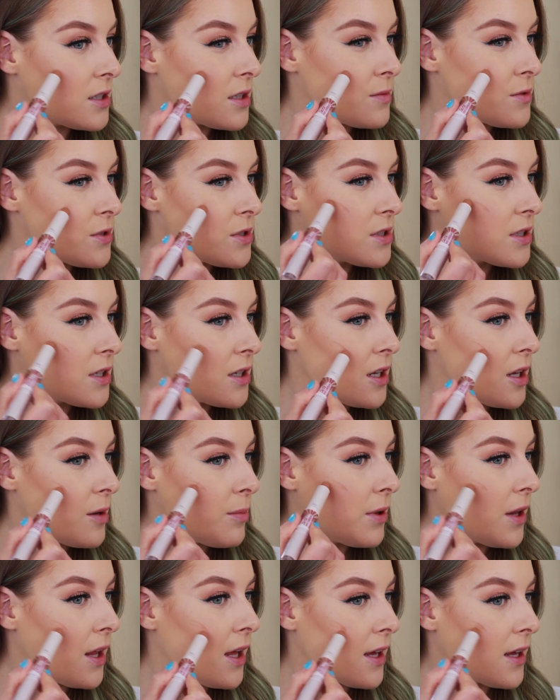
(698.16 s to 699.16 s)
and I'm just going to
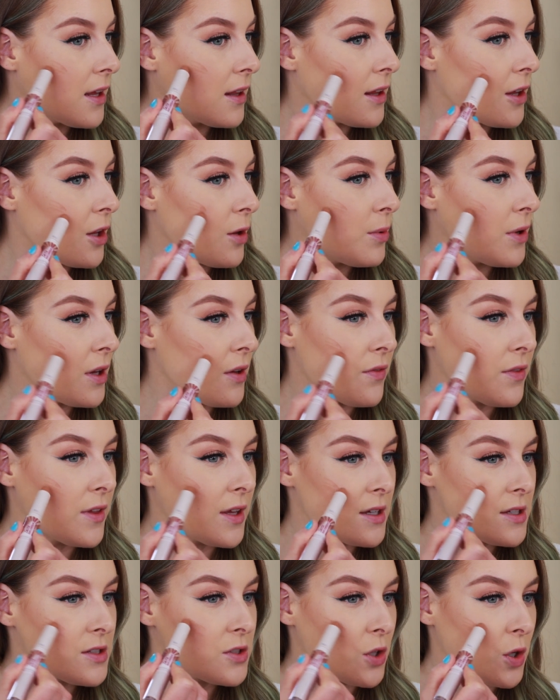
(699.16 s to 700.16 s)
apply a little bit of
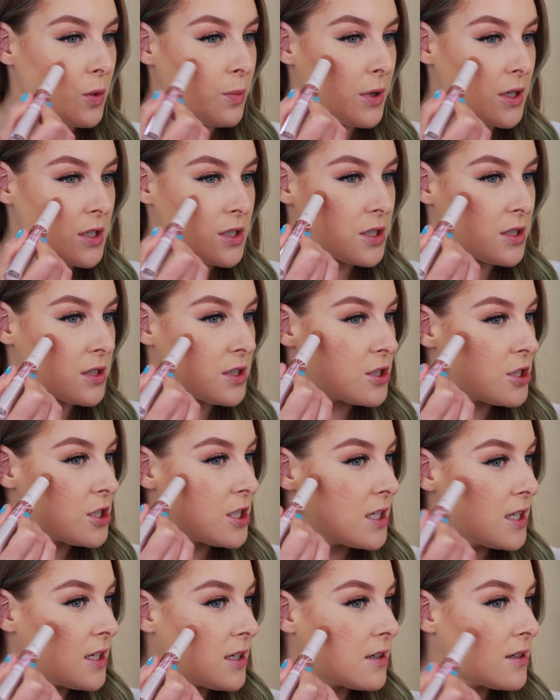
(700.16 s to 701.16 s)
this up onto the
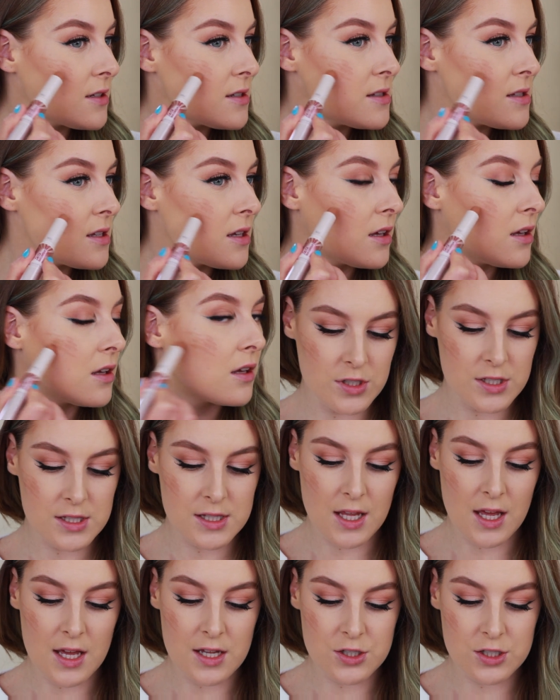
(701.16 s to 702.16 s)
cheeks, just
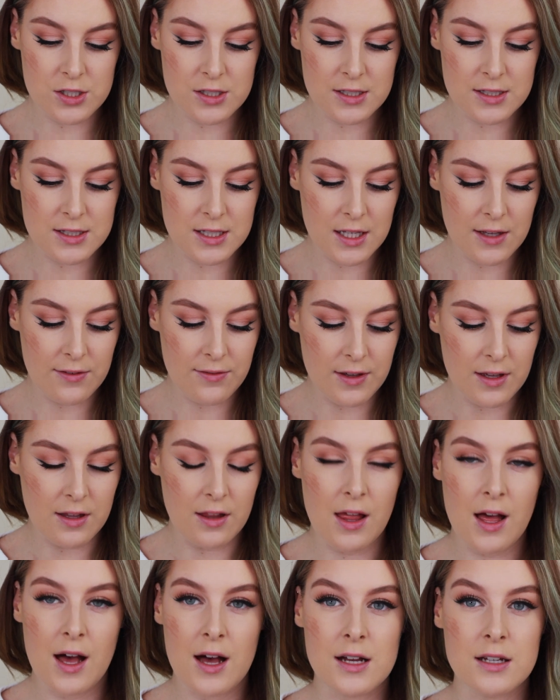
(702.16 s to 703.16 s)
there, just to see if
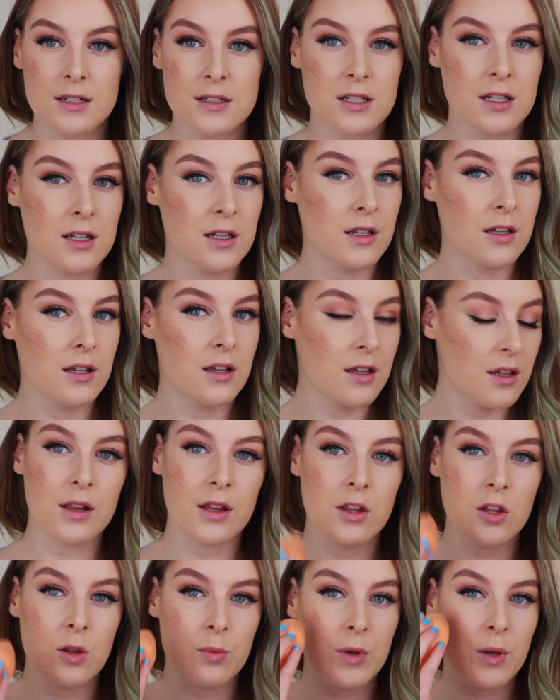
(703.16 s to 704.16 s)
it'll add a
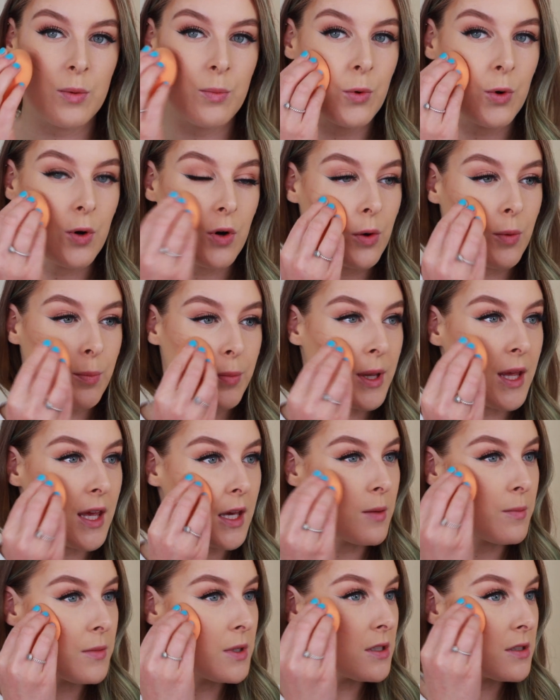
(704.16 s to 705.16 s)
little bit more
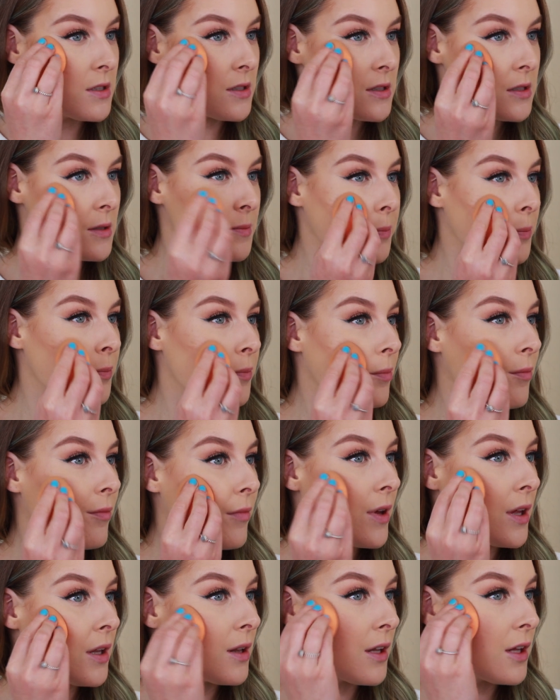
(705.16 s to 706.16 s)
pigment
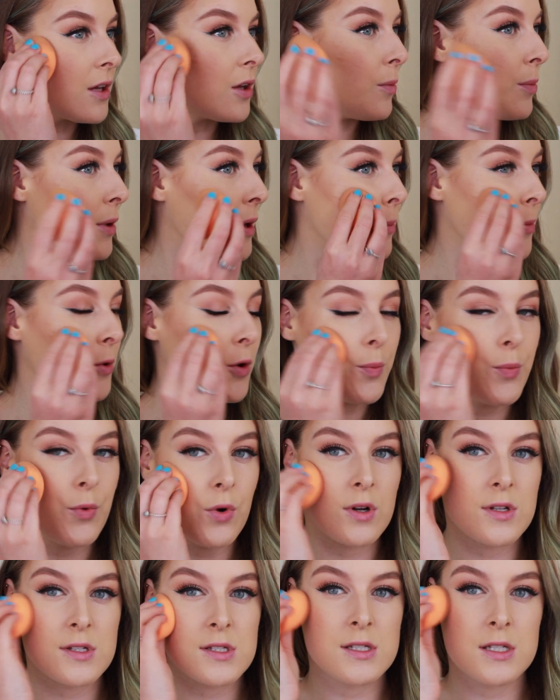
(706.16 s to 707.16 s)
and a little bit more
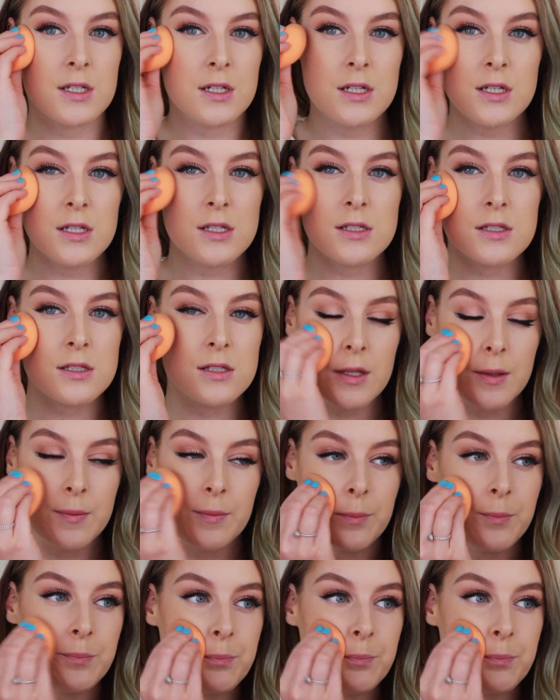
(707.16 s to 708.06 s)
bronziness.